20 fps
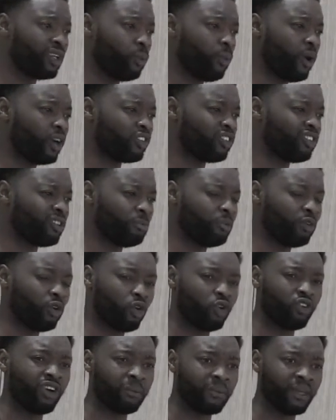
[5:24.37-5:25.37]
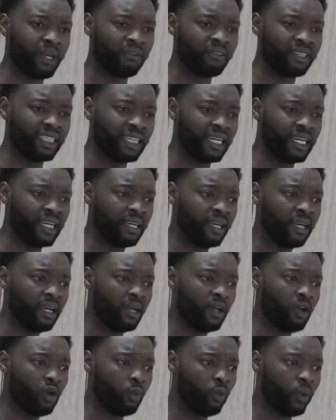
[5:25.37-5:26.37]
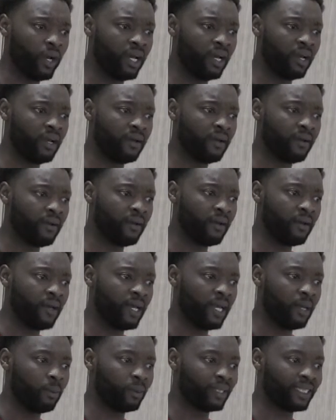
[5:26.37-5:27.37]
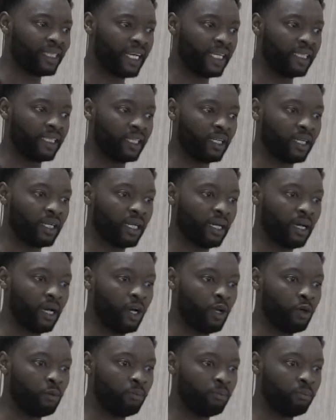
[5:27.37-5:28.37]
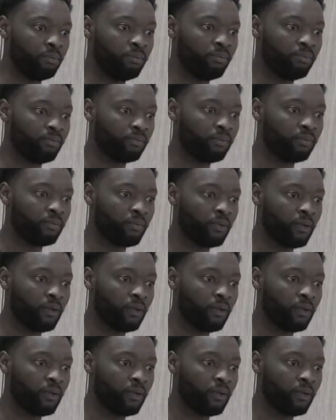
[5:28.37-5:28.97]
I watched a program the other day where it was saying that